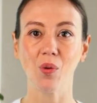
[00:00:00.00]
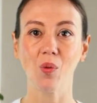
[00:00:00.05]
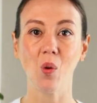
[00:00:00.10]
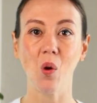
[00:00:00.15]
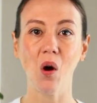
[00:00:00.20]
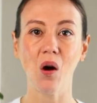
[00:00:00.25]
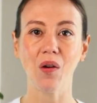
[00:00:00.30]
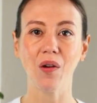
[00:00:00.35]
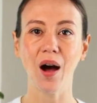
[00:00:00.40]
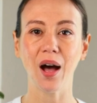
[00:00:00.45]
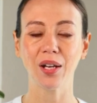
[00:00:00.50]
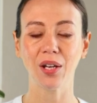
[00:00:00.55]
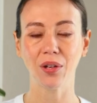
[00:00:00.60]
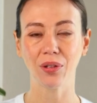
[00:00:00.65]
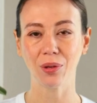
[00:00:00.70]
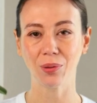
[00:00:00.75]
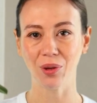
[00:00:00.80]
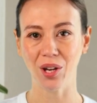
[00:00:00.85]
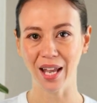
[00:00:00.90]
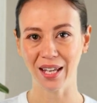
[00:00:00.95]
or
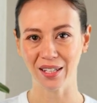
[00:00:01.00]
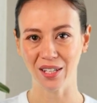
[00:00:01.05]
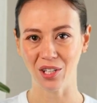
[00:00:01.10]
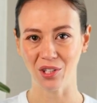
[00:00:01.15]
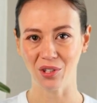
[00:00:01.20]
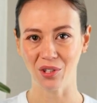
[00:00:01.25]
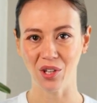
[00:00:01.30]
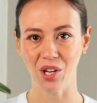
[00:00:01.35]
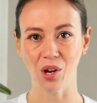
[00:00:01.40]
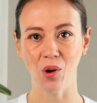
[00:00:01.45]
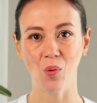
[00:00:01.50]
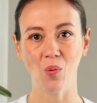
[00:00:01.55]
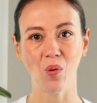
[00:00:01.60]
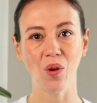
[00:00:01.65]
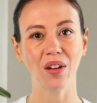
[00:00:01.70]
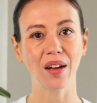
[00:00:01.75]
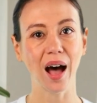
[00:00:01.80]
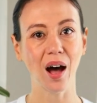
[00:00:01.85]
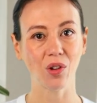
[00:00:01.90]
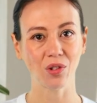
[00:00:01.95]
another practitioner
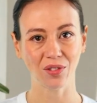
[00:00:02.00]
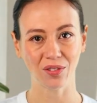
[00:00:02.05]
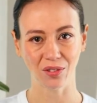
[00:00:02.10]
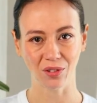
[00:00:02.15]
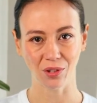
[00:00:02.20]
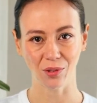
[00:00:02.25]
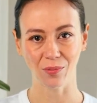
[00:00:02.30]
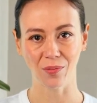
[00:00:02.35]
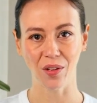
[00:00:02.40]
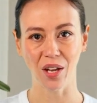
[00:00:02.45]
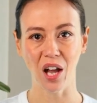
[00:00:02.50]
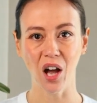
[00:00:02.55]
without Zoom,